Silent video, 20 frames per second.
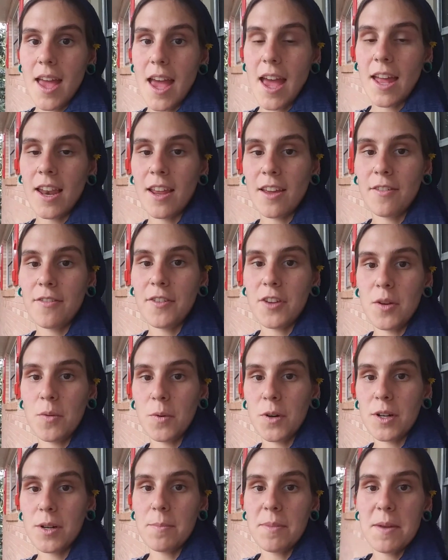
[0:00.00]
And if you
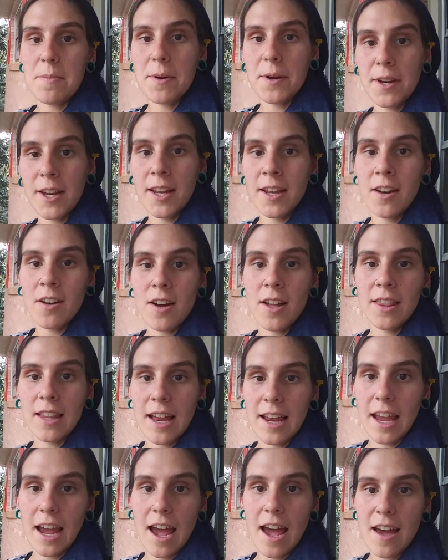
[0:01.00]
were to be putting it on
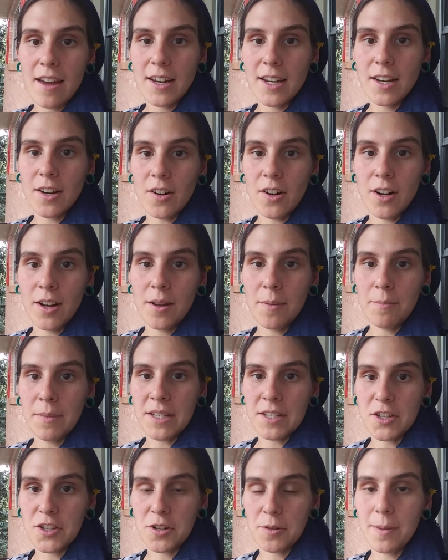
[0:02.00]
like I had it on
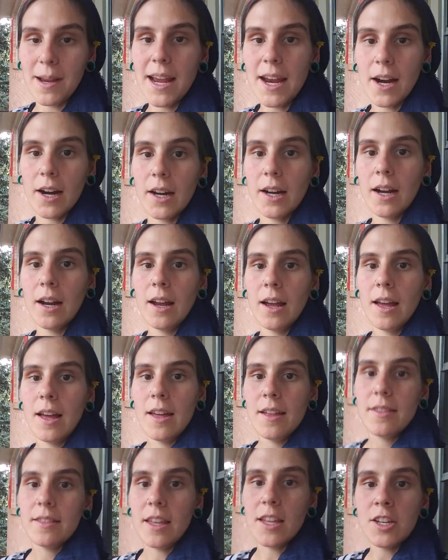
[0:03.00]
Mr. Bear,
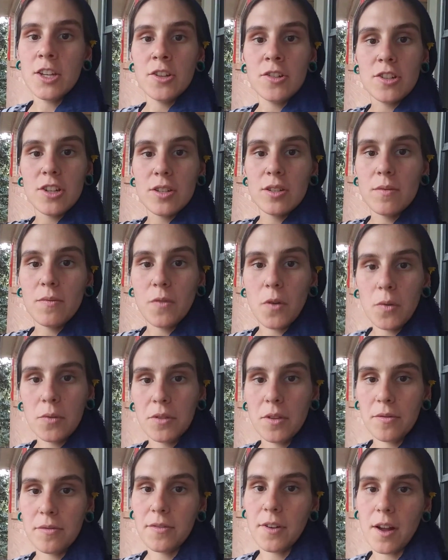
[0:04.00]
then you just
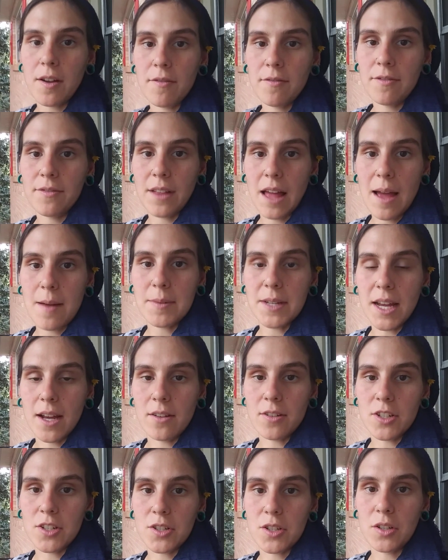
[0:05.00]
fold the front flap
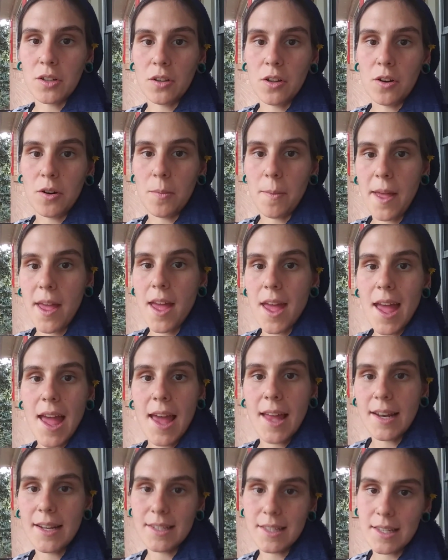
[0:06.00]
down just a little bit,
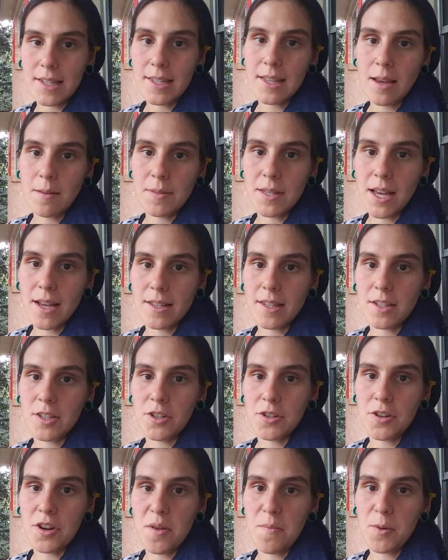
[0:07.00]
and it's the same size as
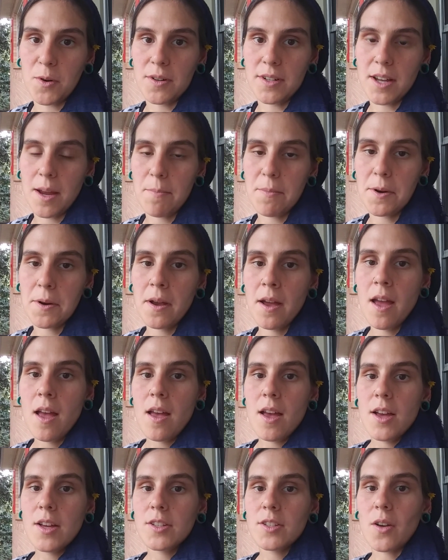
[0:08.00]
your newborn diaper.
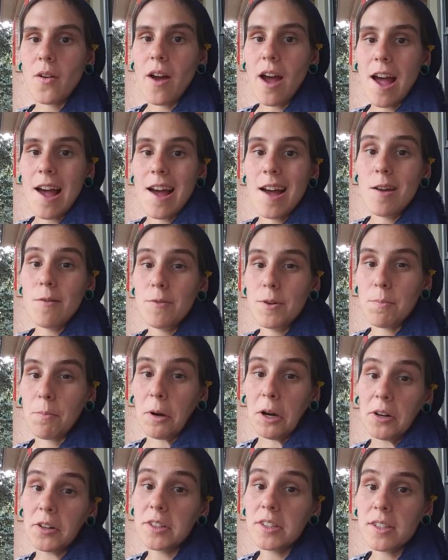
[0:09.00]
So I would
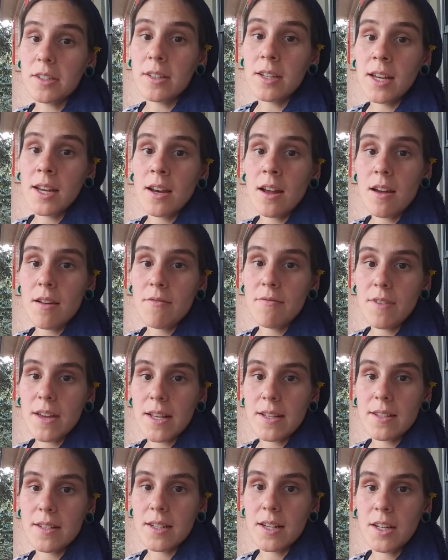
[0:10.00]
personally not
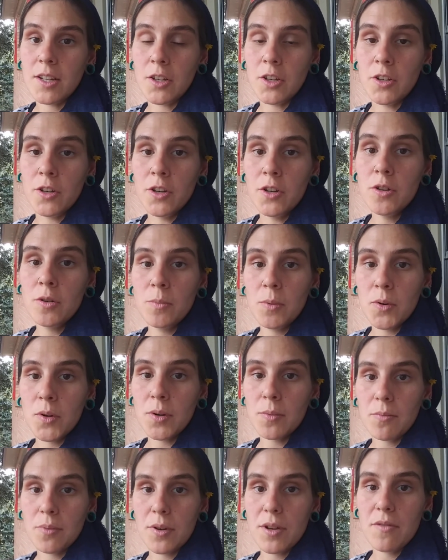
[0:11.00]
invest in
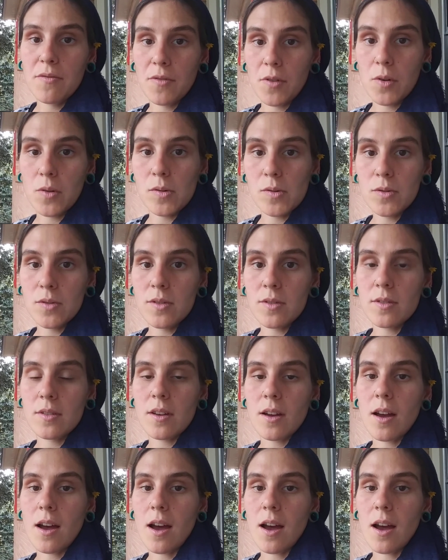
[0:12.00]
newborn pre-folds.